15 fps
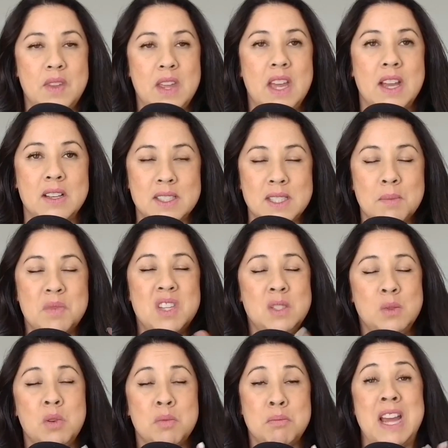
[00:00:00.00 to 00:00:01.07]
except
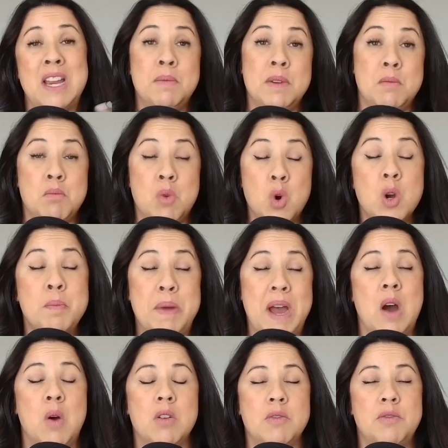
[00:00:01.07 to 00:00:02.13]
this one might have been more
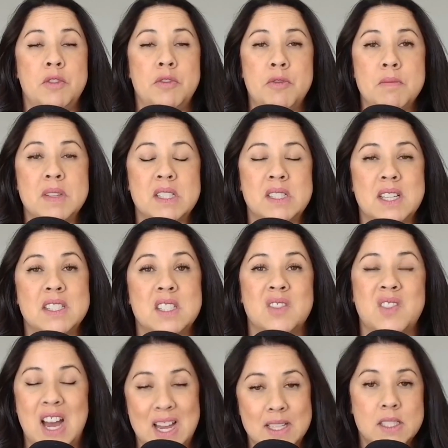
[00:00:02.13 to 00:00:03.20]
powerful from the sense of
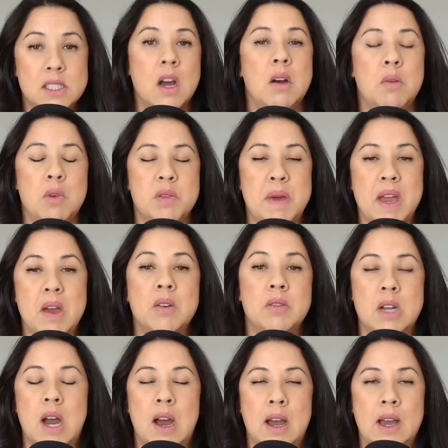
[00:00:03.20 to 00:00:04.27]
I saw it with my
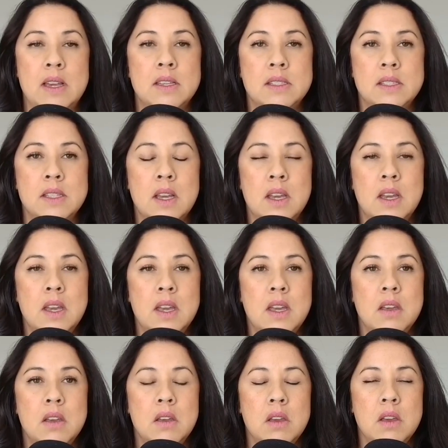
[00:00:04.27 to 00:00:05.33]
own eyes,
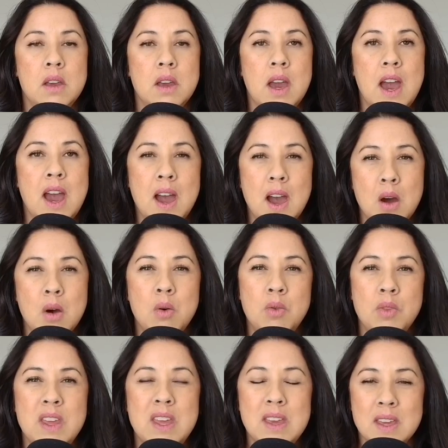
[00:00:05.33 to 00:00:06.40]
how
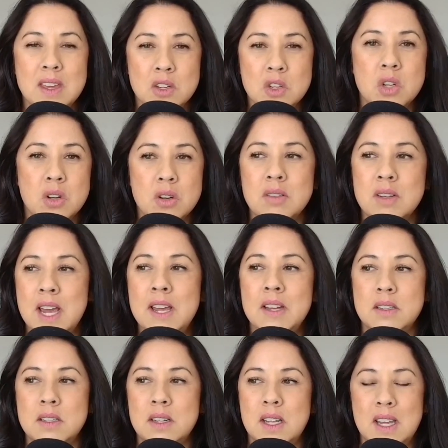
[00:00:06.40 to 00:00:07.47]
the
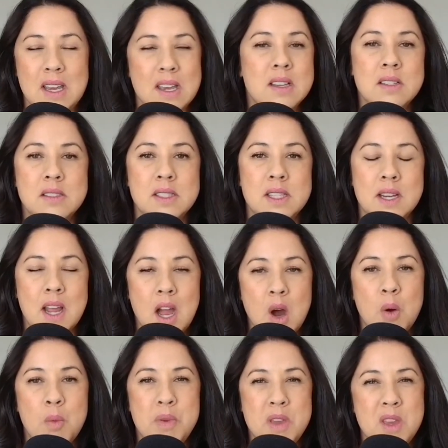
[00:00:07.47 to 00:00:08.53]
internet is and
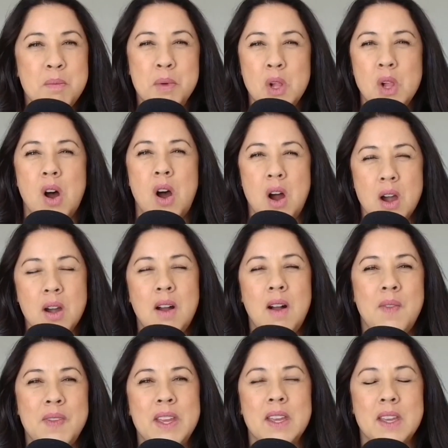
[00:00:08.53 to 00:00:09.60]
how people are
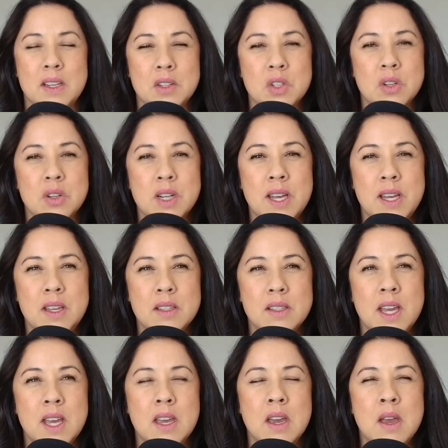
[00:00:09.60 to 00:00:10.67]
on the internet.
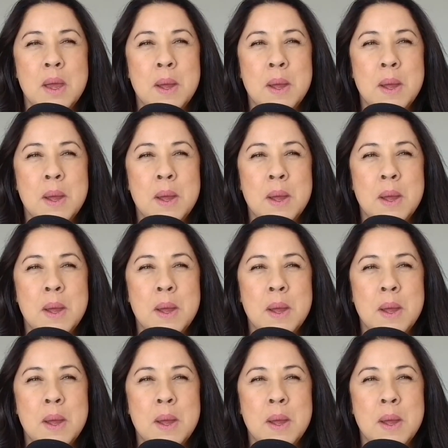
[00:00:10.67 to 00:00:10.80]
Like,